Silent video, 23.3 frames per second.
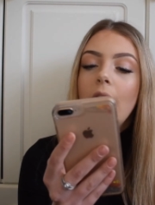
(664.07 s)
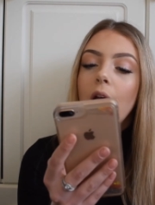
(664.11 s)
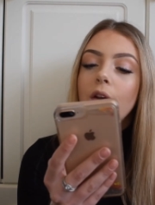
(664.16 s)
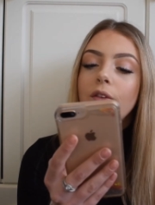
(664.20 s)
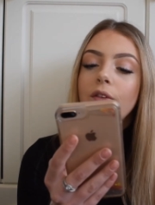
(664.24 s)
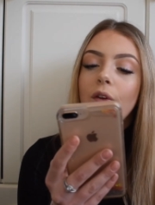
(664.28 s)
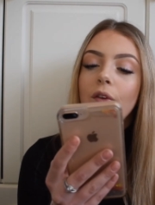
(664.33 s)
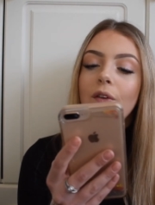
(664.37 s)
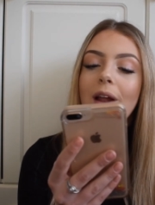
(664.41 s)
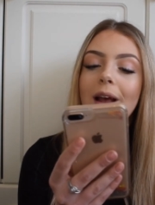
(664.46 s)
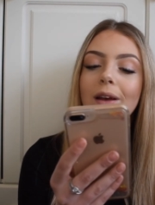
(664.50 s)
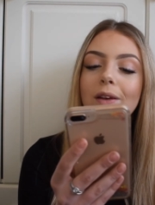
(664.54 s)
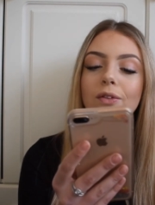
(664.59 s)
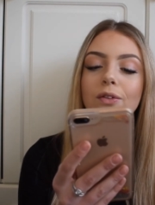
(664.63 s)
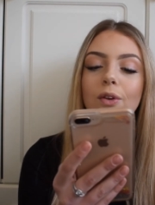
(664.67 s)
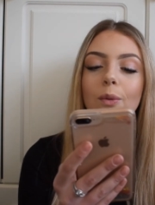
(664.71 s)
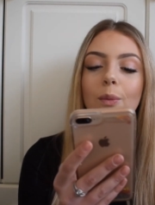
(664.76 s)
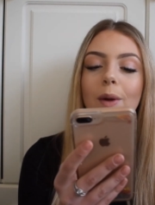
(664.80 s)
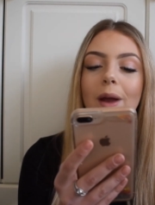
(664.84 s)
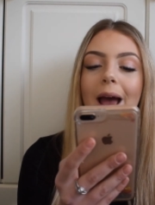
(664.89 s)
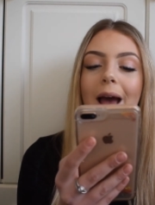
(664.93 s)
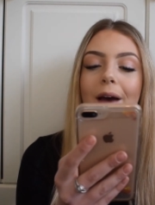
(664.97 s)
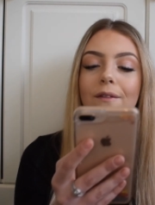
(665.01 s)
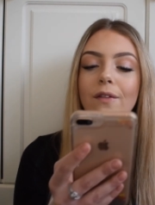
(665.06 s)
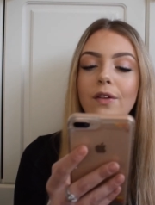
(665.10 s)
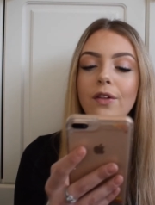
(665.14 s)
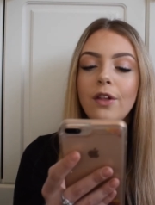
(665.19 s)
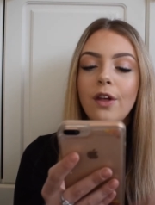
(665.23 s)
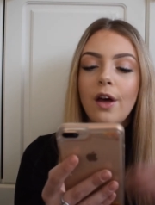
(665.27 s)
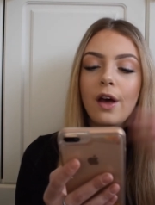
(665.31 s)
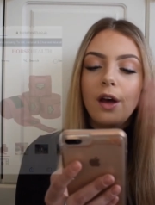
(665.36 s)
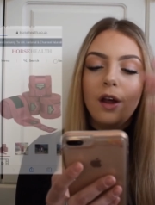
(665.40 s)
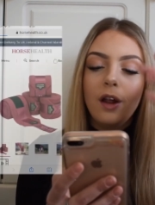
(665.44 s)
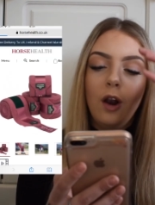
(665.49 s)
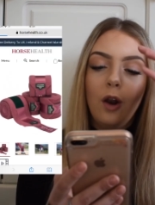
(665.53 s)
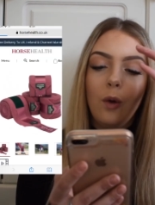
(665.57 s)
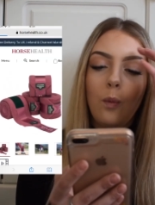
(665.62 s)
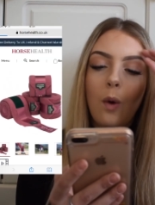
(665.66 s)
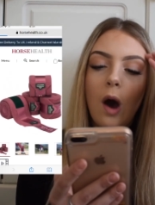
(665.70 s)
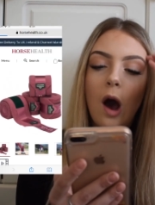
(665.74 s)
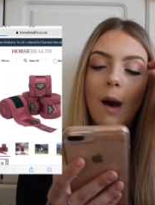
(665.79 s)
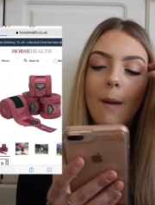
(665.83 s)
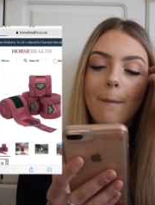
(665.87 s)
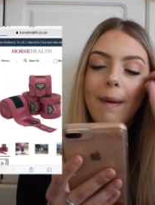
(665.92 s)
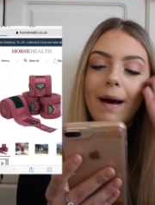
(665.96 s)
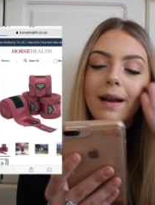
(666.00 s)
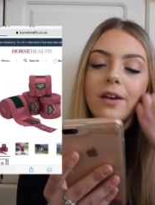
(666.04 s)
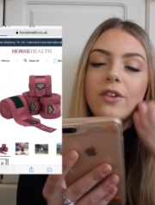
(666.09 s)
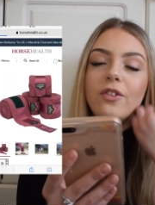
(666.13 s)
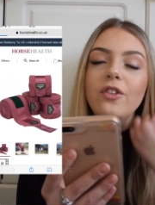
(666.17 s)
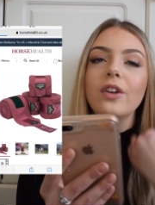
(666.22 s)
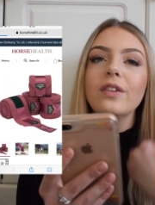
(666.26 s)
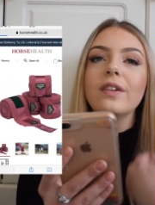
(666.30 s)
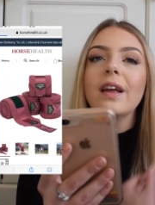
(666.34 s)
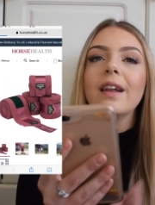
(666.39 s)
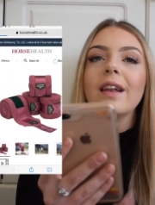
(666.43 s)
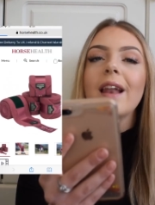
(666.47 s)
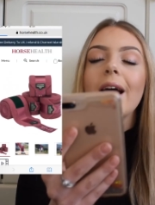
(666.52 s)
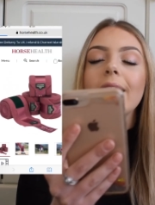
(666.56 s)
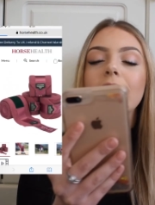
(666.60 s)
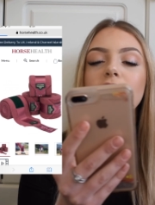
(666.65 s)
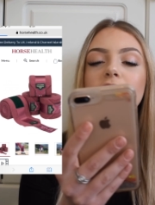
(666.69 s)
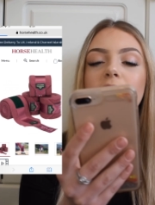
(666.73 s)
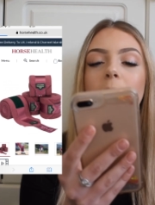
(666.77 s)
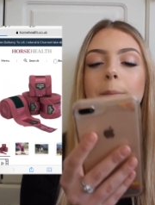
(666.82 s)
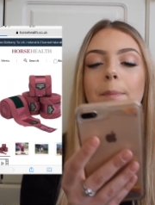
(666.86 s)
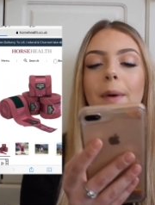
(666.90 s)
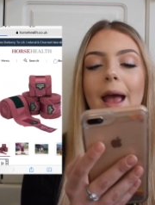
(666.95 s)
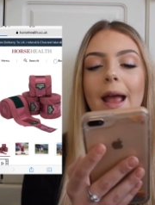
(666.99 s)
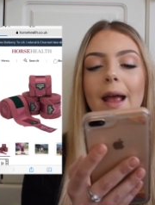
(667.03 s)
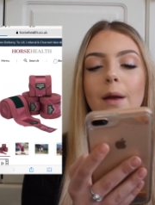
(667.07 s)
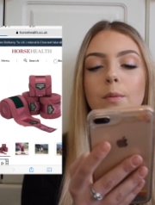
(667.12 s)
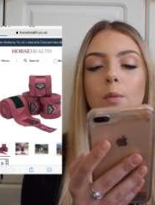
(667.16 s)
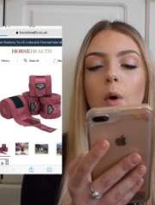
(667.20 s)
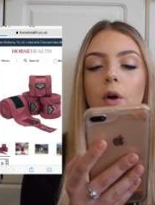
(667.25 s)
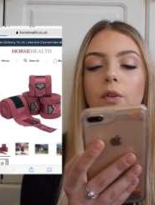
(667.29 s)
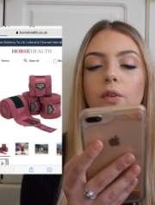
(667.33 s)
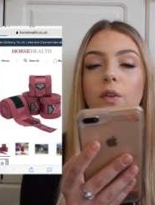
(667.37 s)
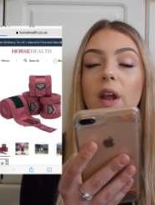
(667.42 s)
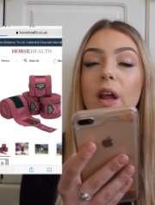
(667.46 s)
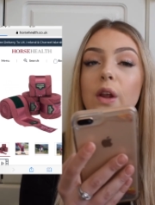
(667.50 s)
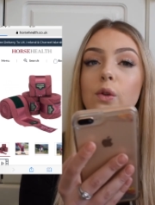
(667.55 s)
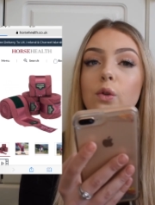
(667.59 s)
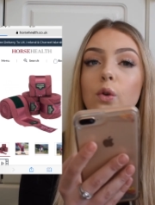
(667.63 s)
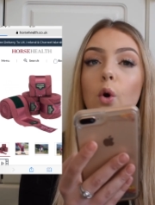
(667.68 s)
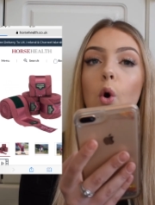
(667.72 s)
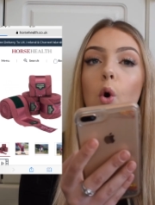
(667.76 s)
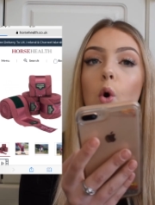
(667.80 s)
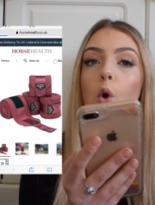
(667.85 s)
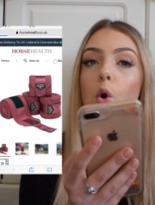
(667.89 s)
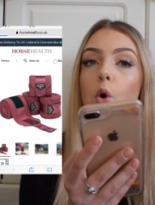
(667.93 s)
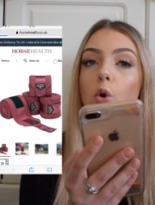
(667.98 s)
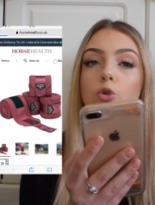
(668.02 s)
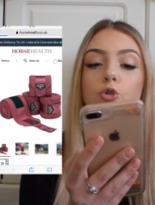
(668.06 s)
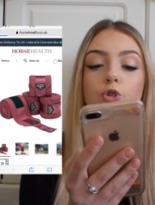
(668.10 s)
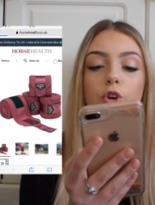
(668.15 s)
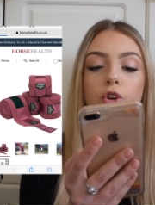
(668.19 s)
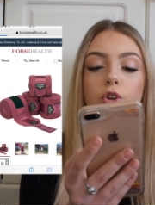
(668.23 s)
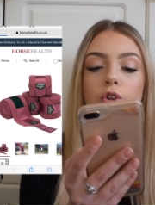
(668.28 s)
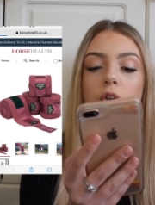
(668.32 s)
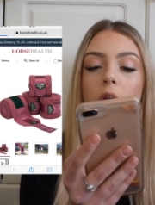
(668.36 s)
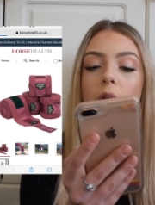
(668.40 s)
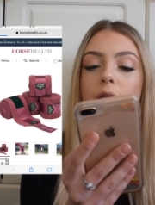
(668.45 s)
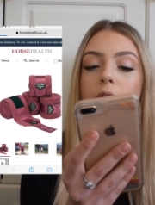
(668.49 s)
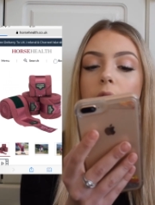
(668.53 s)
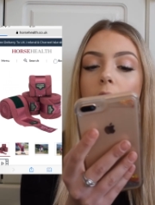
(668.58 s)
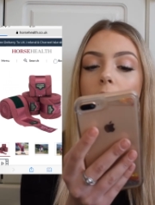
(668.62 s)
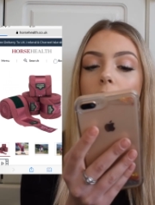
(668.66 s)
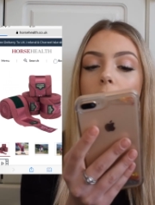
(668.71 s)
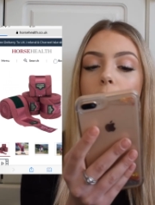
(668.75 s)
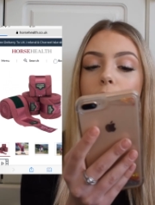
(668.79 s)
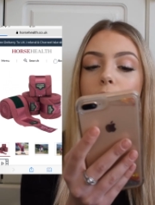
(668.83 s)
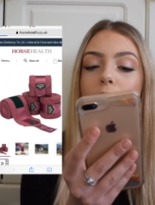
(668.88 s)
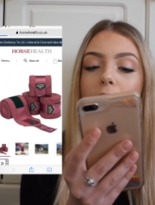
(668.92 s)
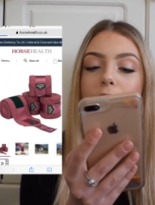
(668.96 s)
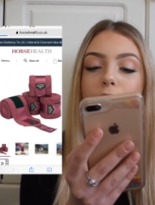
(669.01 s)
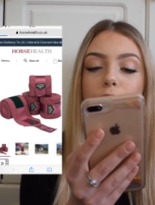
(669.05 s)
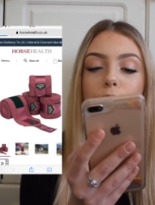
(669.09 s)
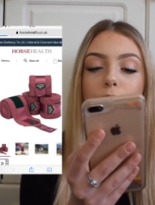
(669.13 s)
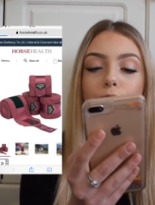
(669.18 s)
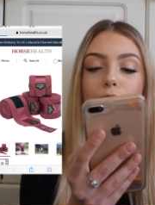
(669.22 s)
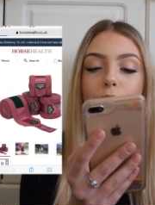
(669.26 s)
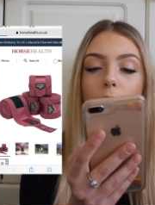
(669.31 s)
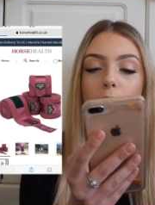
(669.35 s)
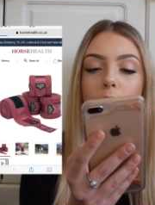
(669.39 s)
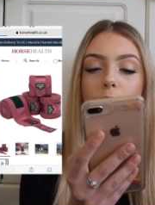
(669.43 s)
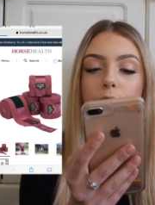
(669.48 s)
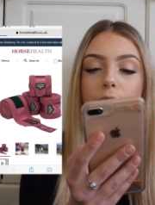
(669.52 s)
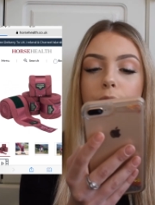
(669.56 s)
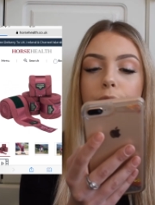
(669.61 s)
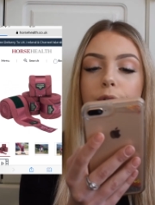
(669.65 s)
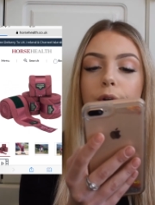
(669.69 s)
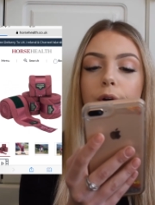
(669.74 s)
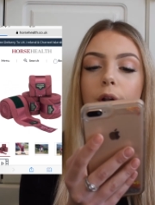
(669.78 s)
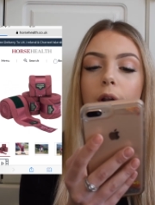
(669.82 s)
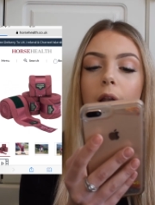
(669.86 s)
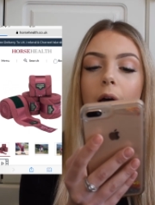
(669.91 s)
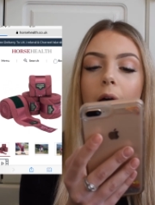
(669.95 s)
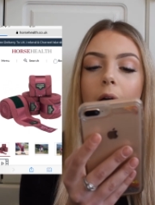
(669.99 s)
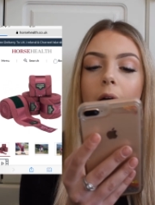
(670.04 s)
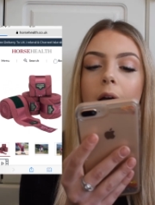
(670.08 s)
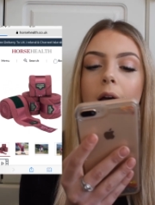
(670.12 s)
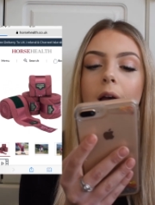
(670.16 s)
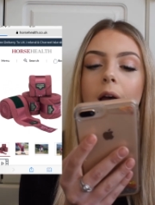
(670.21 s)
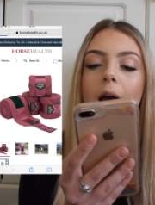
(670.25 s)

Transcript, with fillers: So next up we have the Loire bandages, and like the champagne ones it's all just the French Rose colour,